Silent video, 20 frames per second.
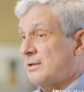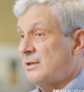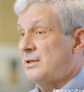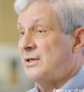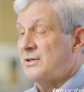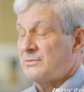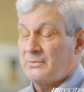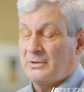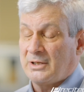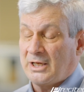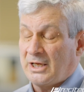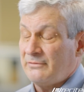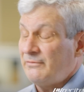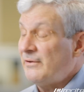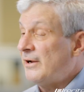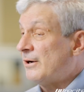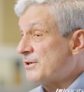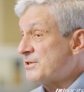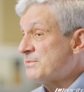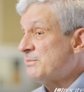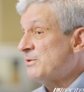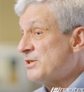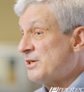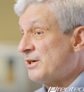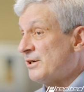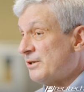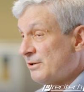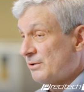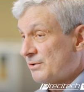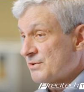these non-ferrous
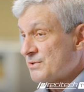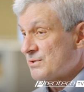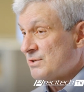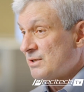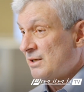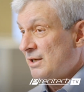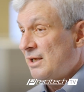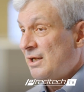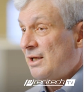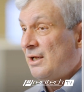materials